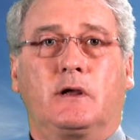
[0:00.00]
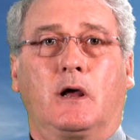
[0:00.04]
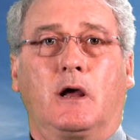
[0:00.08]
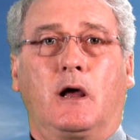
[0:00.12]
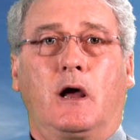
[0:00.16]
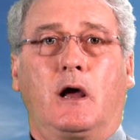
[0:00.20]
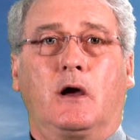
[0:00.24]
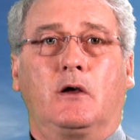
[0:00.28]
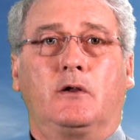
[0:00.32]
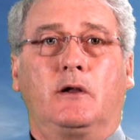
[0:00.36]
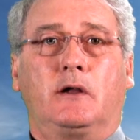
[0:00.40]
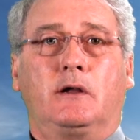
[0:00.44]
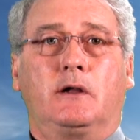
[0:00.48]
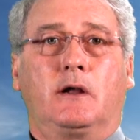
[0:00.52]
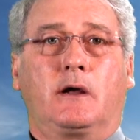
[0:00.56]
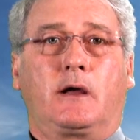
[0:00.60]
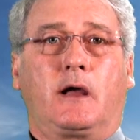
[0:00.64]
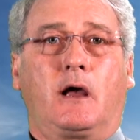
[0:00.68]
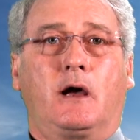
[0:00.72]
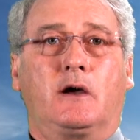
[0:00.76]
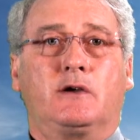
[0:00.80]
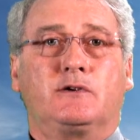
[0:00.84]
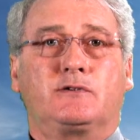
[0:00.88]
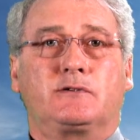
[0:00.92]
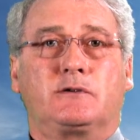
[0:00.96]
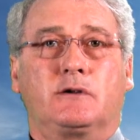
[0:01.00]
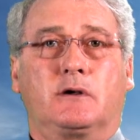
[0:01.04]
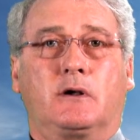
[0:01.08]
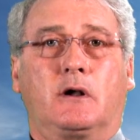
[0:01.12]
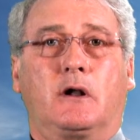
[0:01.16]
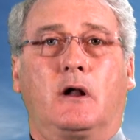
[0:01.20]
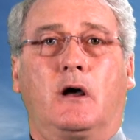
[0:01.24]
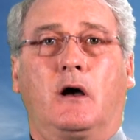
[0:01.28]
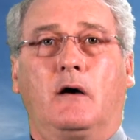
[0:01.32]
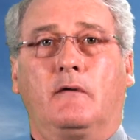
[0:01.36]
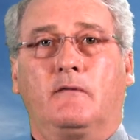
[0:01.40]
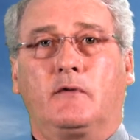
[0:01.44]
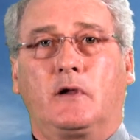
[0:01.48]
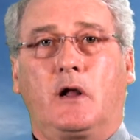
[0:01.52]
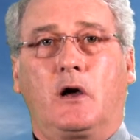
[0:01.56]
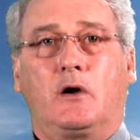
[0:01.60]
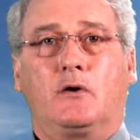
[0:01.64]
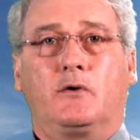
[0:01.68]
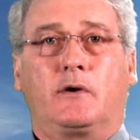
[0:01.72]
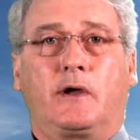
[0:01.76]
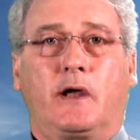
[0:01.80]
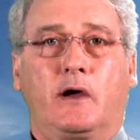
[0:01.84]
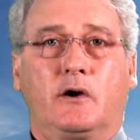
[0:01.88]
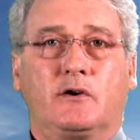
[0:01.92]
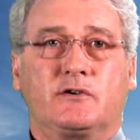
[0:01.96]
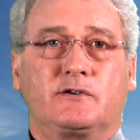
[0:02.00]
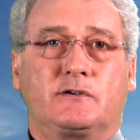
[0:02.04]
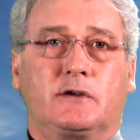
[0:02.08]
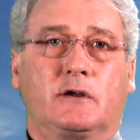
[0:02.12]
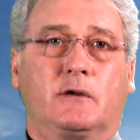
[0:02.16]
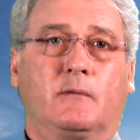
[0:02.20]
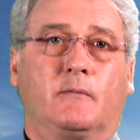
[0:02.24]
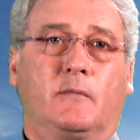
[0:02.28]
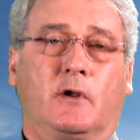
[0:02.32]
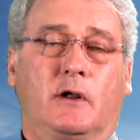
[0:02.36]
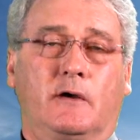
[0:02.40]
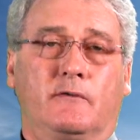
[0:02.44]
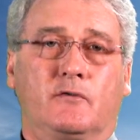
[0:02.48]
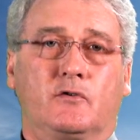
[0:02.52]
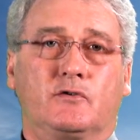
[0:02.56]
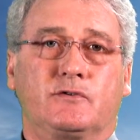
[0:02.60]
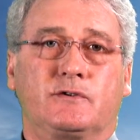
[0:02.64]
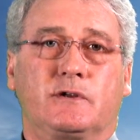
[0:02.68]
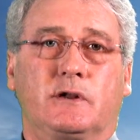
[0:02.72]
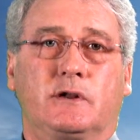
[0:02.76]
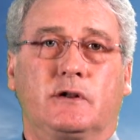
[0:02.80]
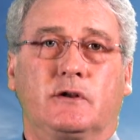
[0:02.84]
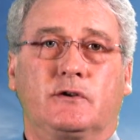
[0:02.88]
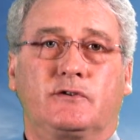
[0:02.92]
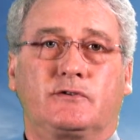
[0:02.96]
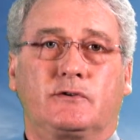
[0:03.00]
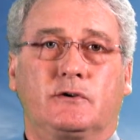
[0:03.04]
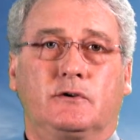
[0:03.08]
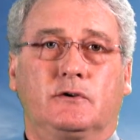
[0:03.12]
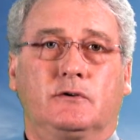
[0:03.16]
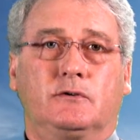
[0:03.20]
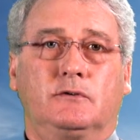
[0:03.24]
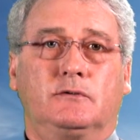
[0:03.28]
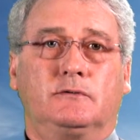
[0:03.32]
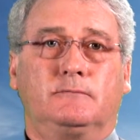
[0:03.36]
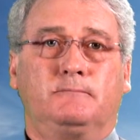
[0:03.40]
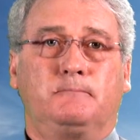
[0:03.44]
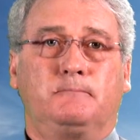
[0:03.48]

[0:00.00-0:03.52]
are an indication of low calcium levels in the soil.